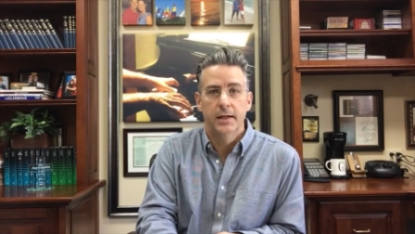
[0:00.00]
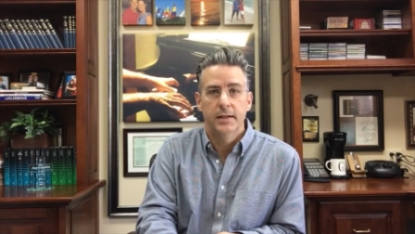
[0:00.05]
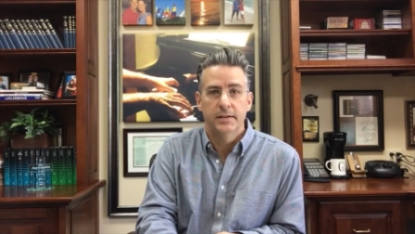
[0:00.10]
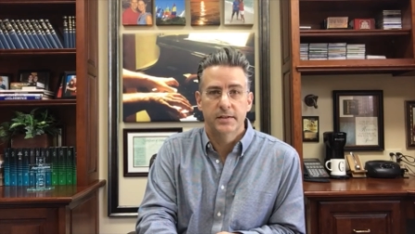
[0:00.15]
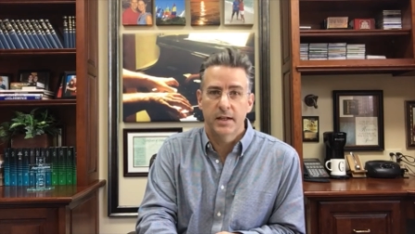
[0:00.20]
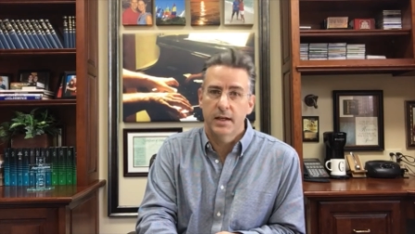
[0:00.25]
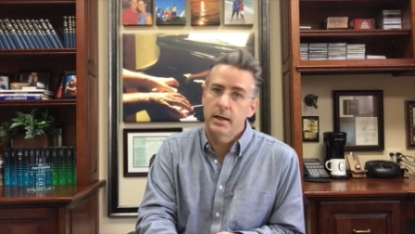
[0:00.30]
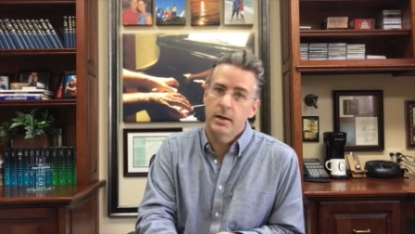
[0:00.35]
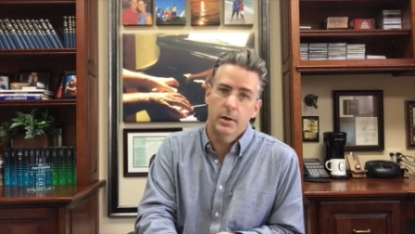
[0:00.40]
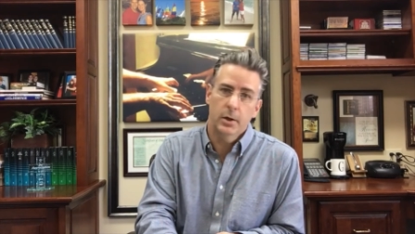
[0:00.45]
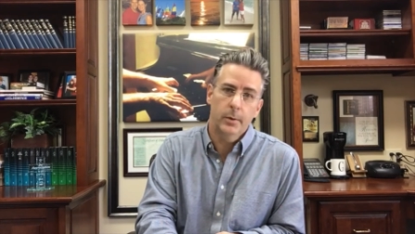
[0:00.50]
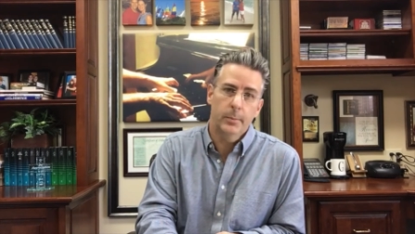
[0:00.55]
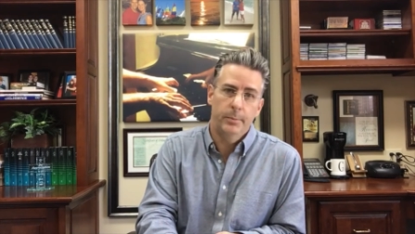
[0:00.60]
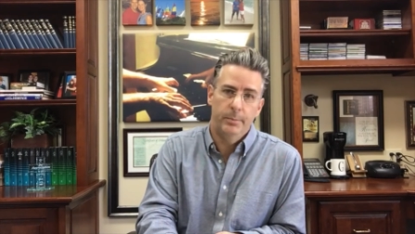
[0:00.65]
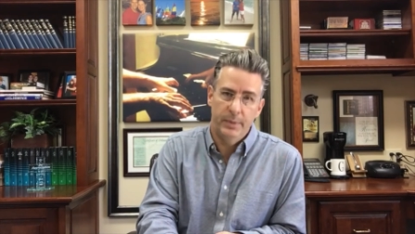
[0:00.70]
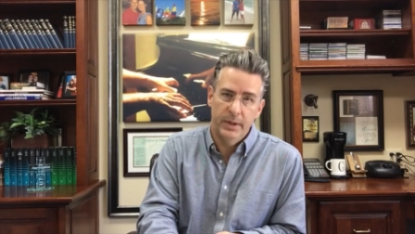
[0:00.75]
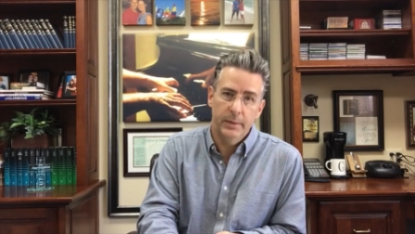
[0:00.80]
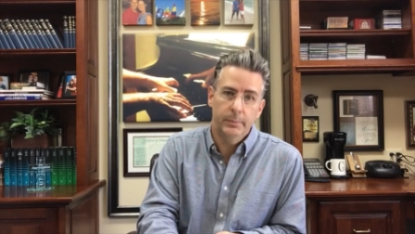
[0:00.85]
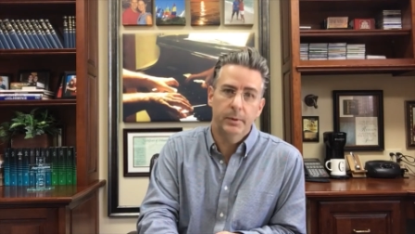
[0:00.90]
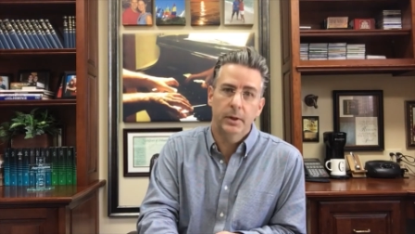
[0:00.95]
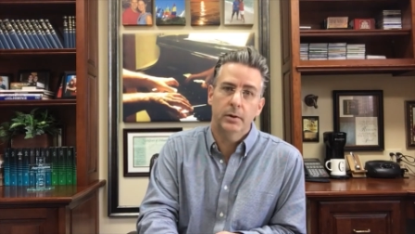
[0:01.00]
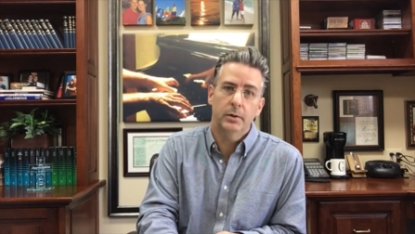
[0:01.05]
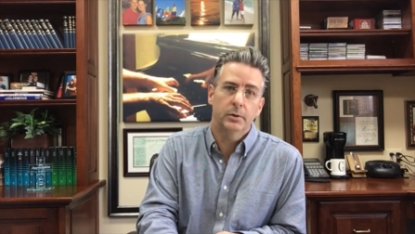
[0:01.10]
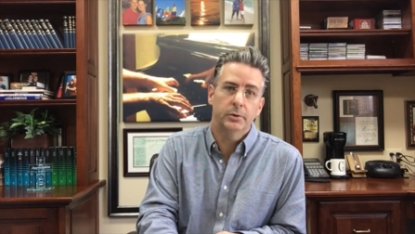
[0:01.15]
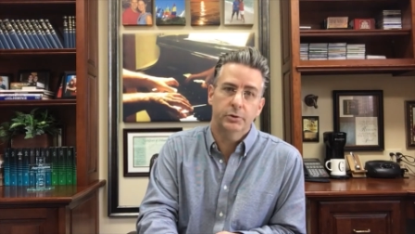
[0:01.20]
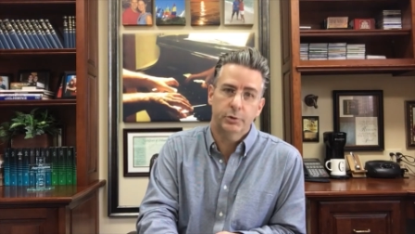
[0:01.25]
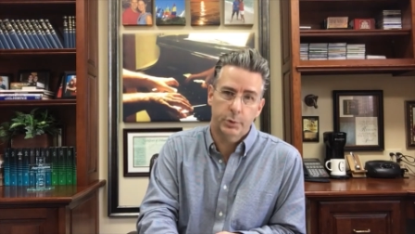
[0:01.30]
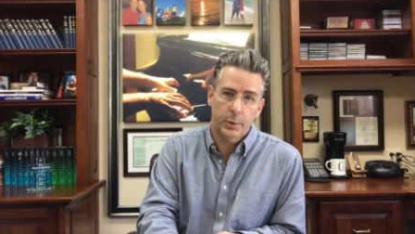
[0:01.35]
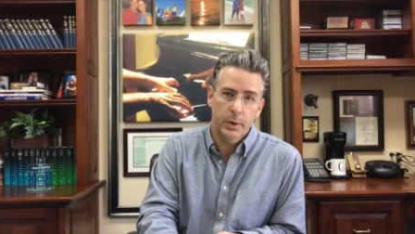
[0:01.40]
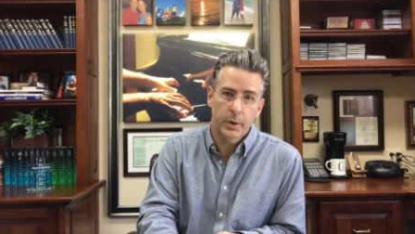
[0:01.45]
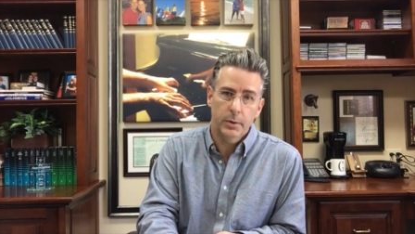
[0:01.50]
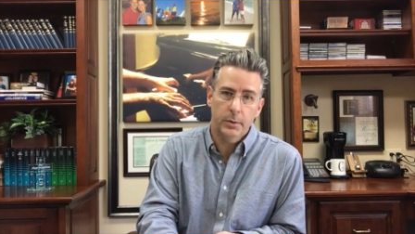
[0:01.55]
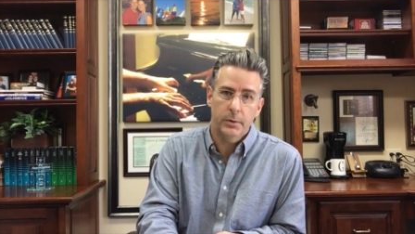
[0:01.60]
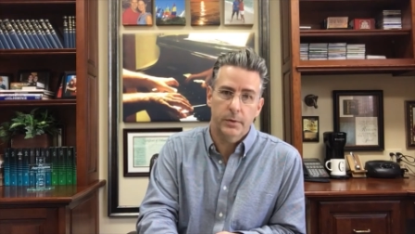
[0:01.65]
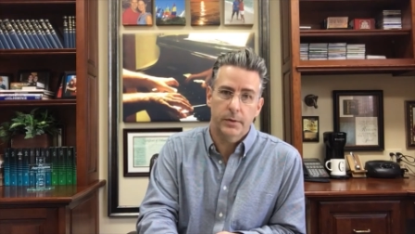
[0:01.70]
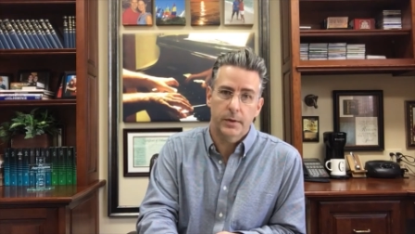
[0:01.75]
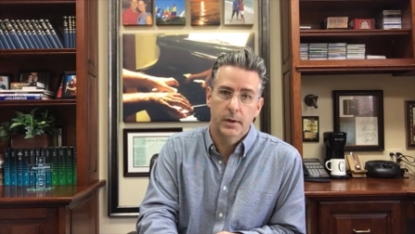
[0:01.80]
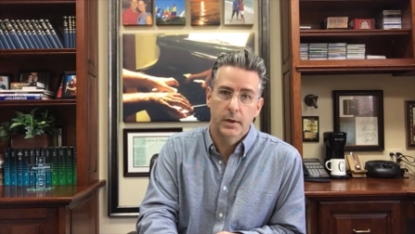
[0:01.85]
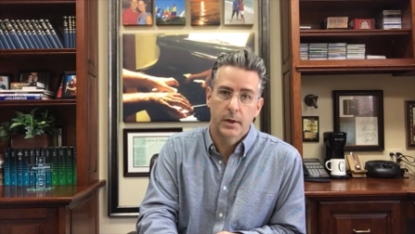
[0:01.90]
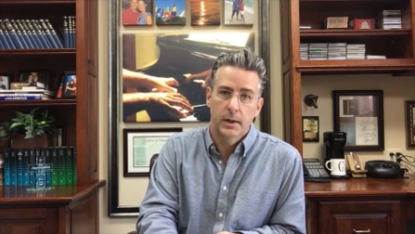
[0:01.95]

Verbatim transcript: to hear biblical truth.